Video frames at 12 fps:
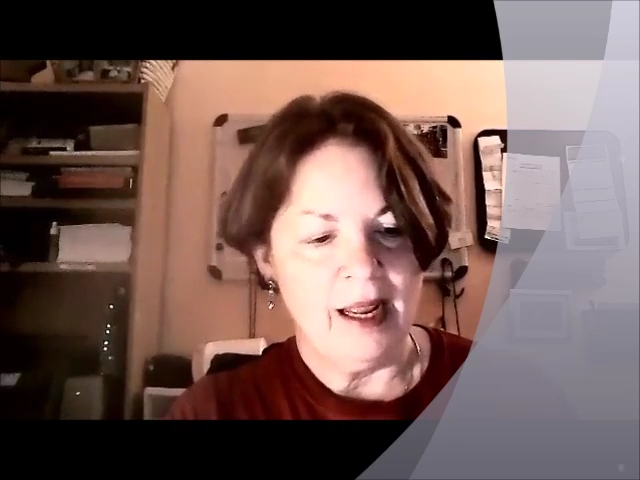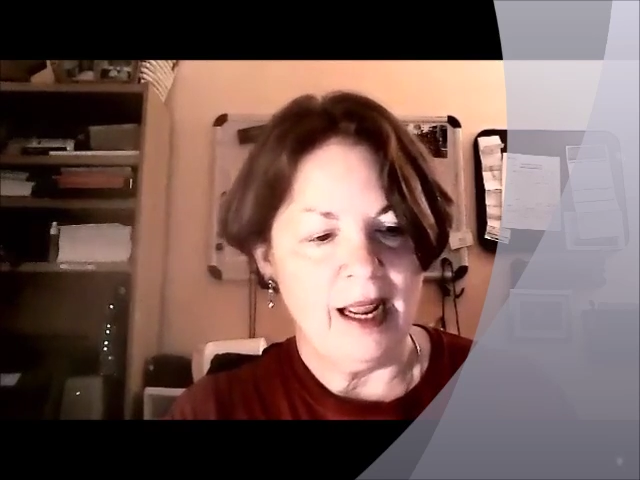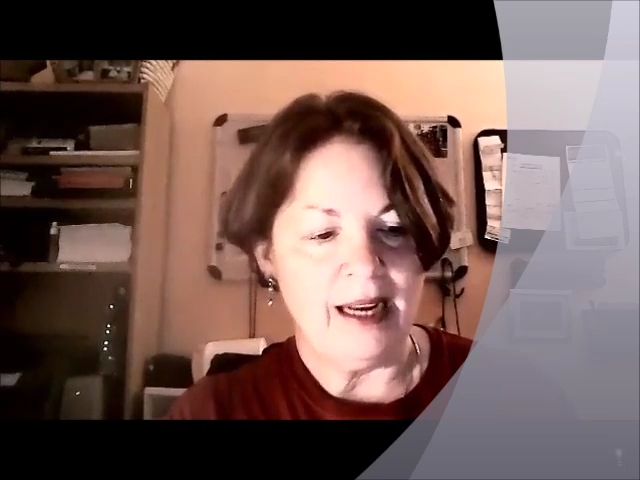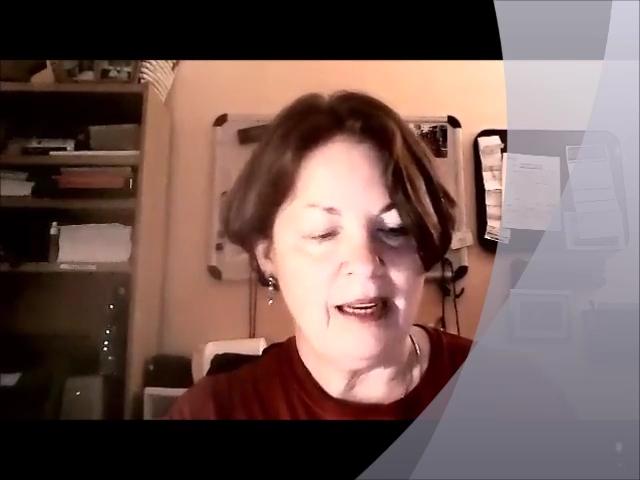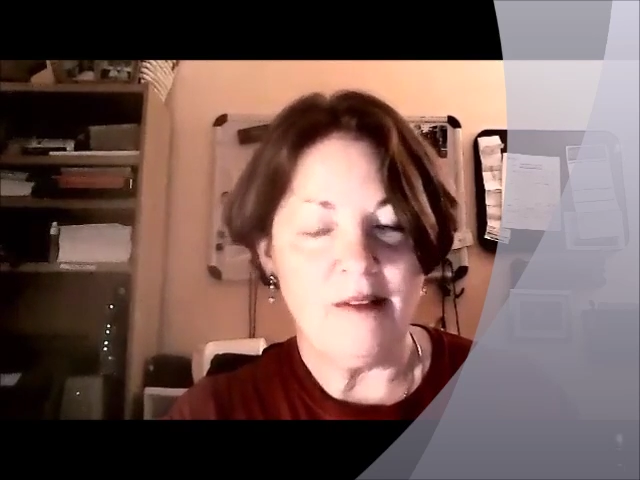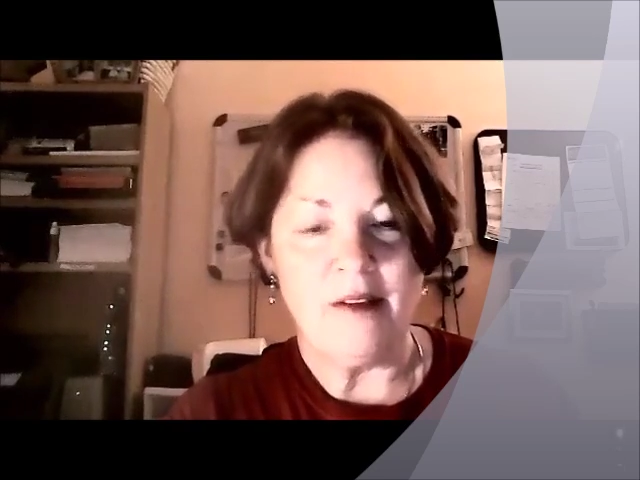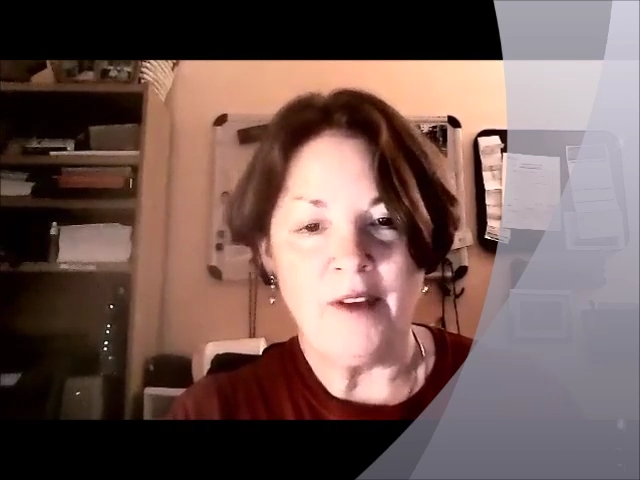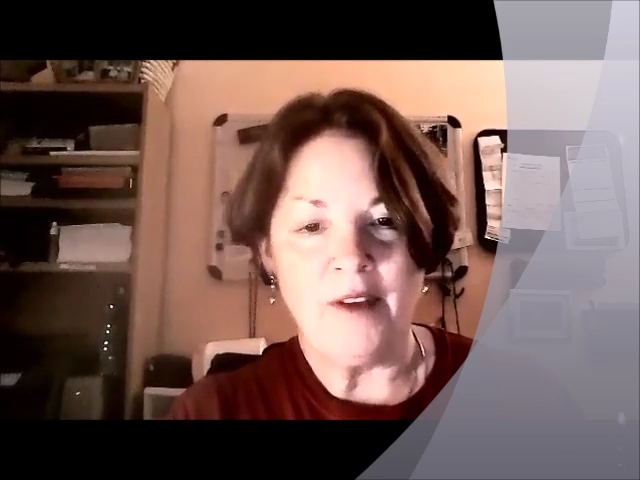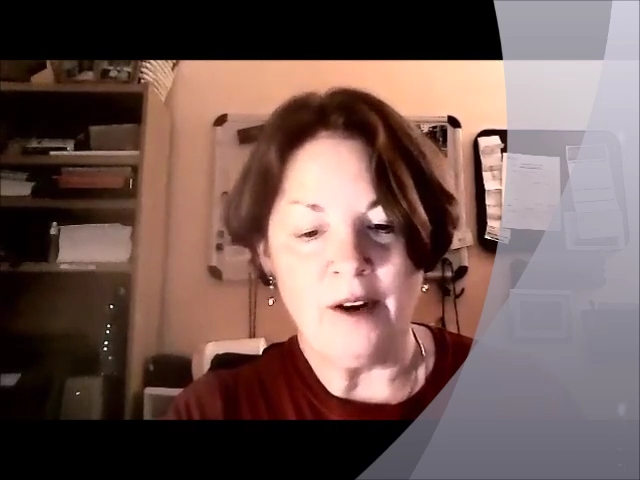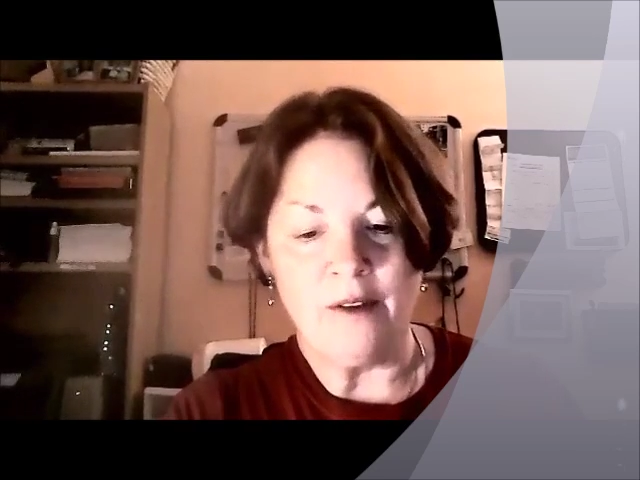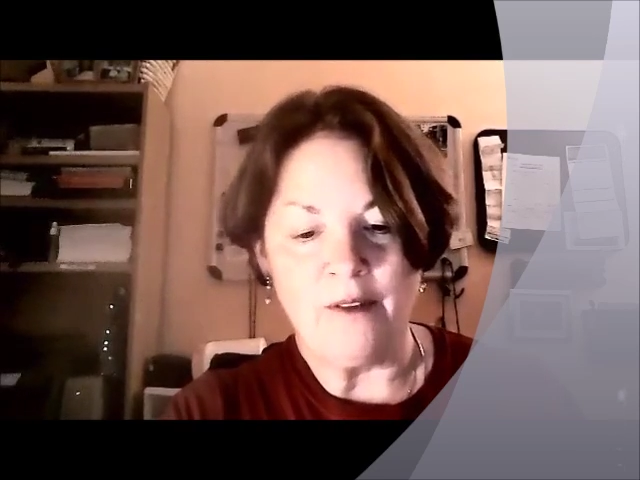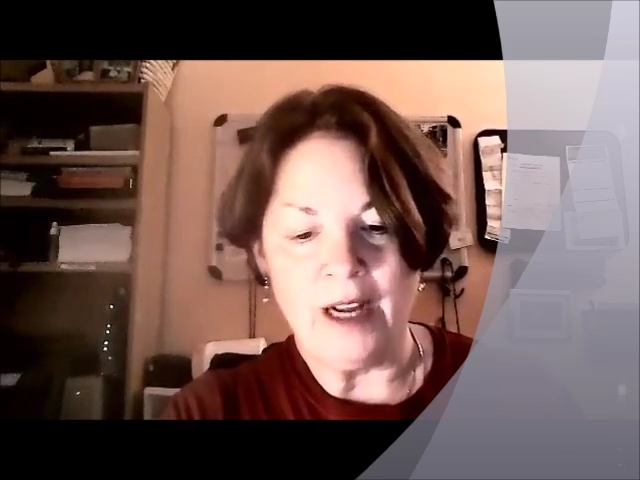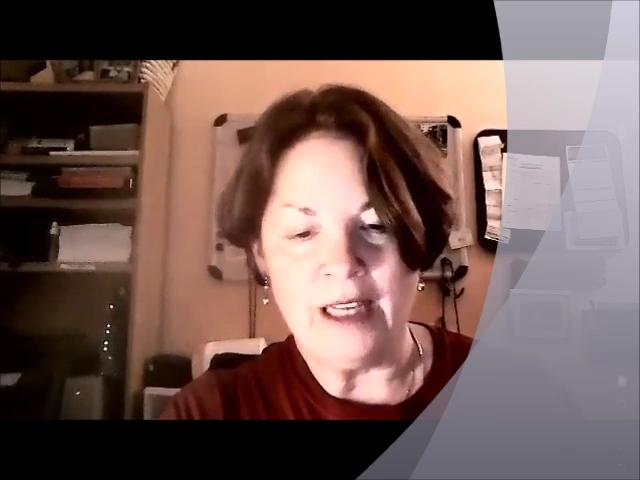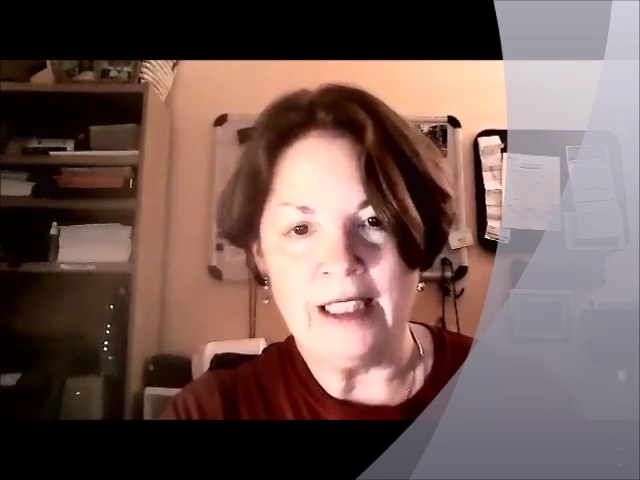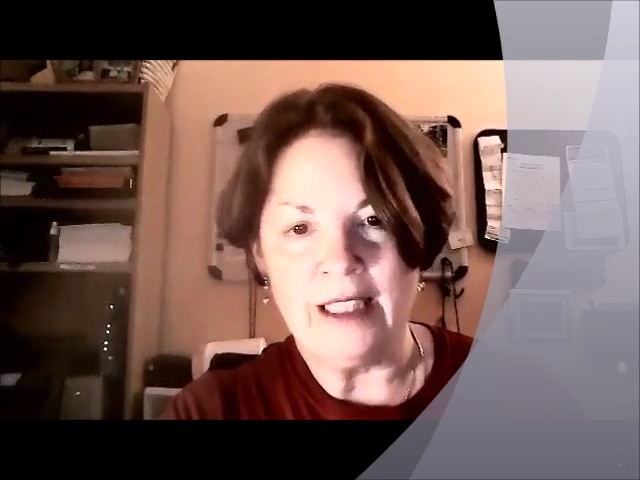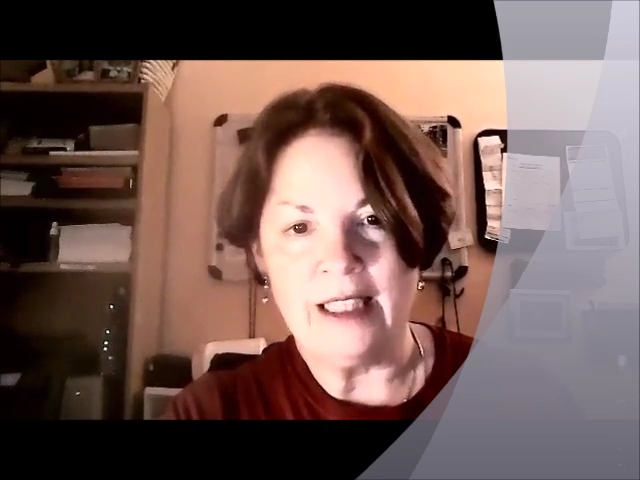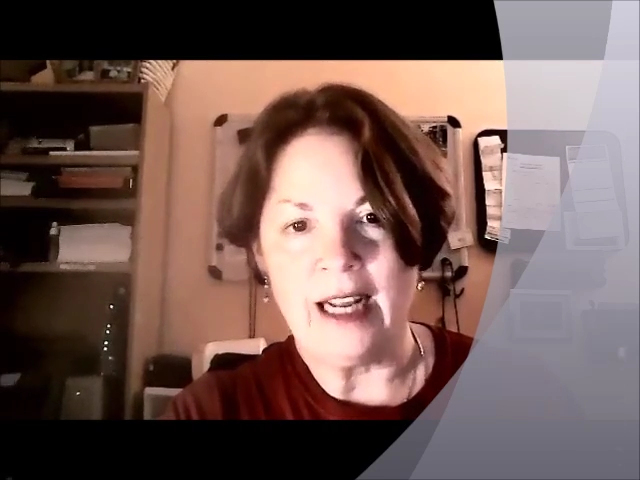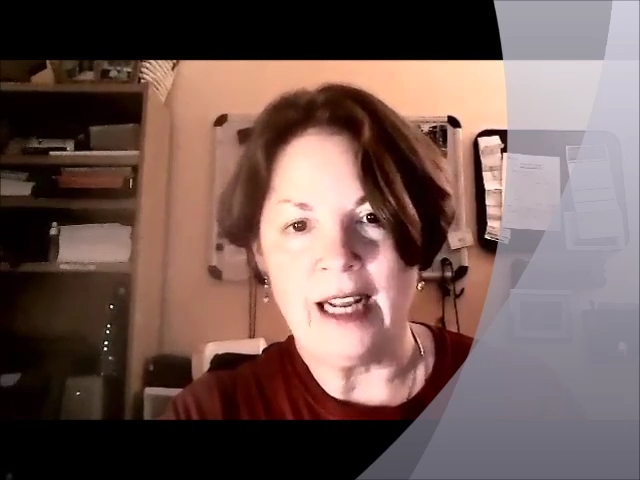and even if I don't find
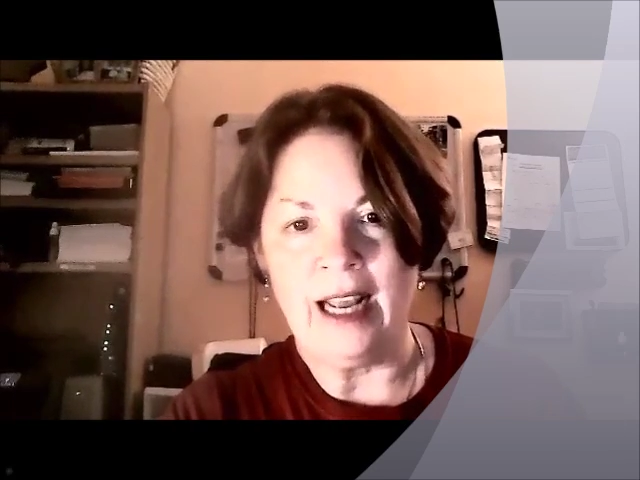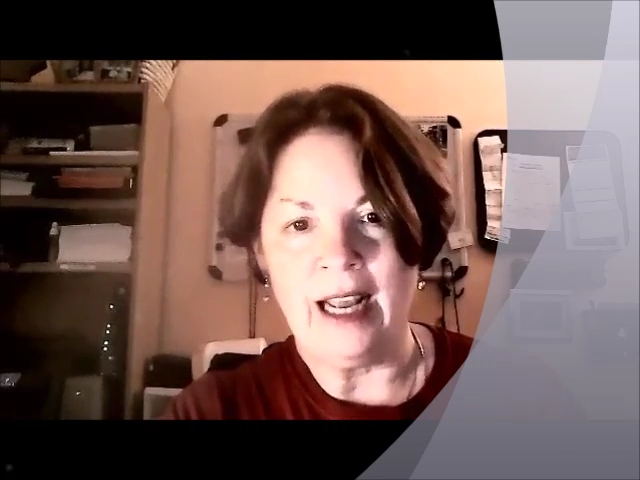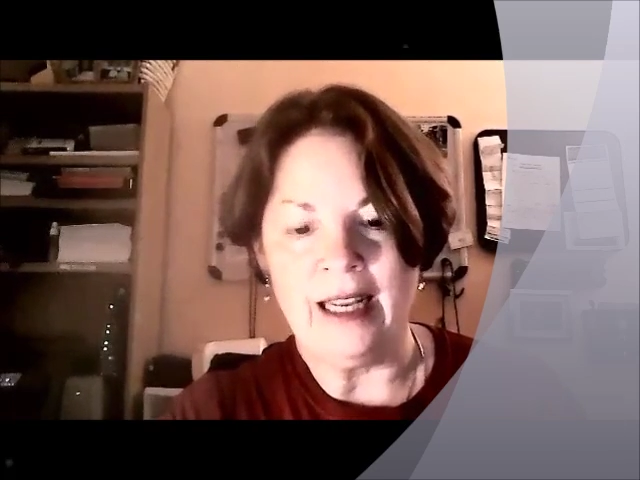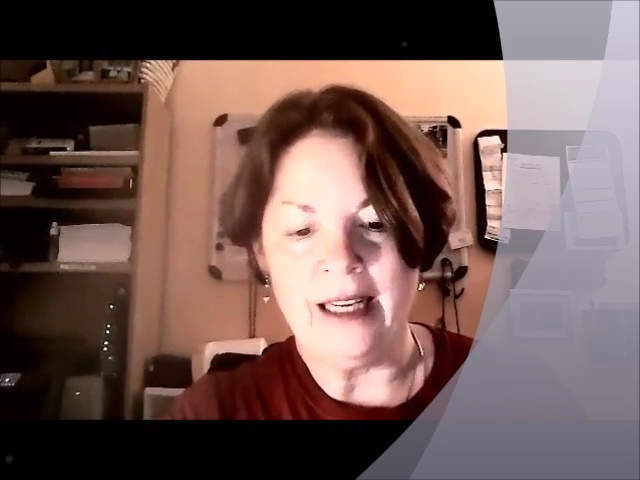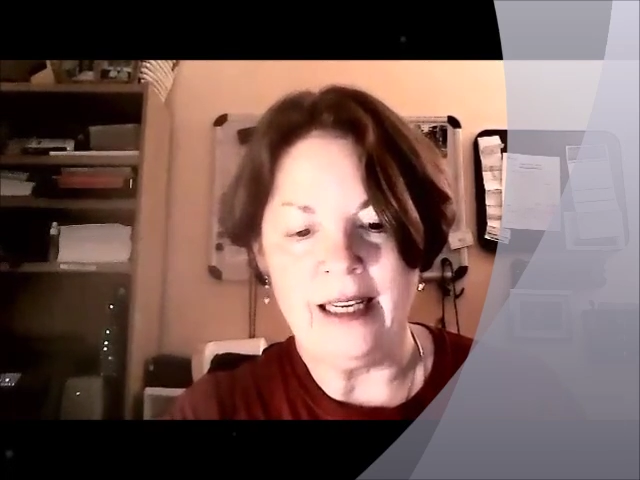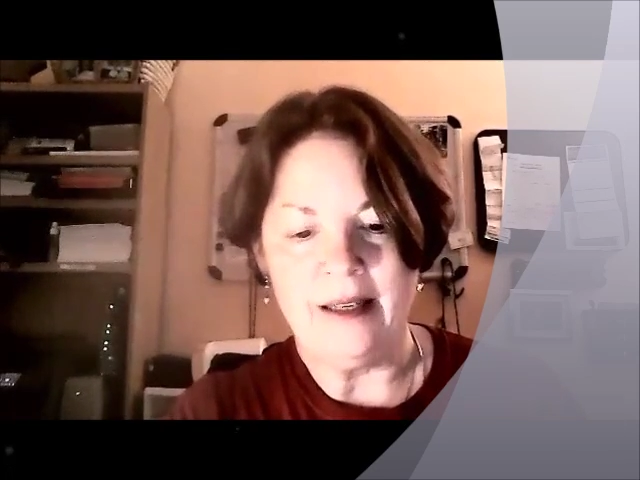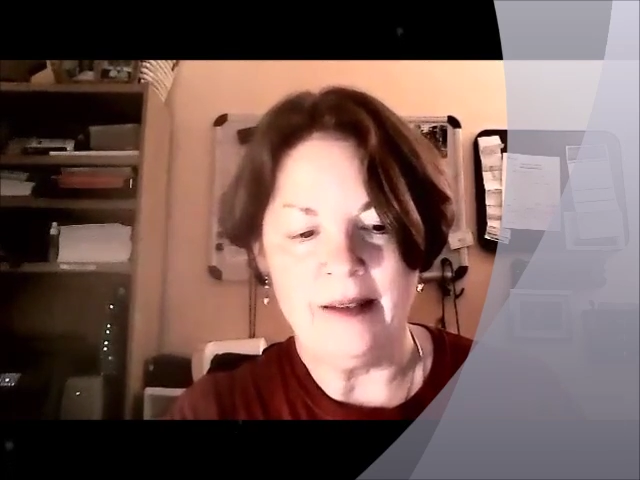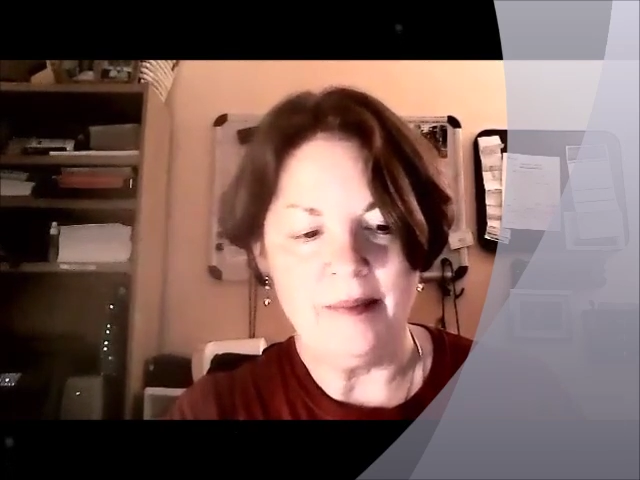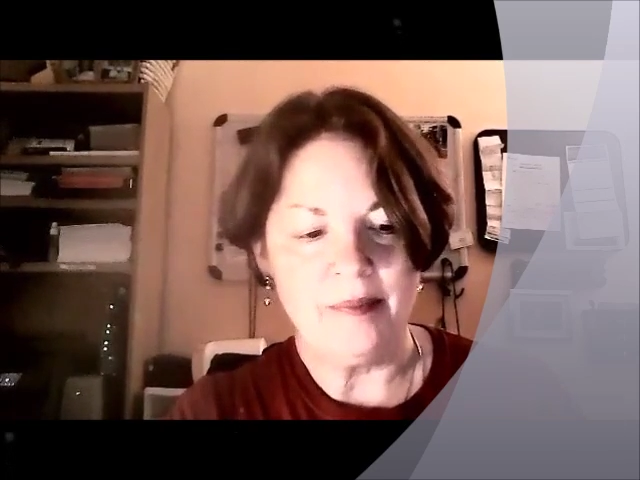it, I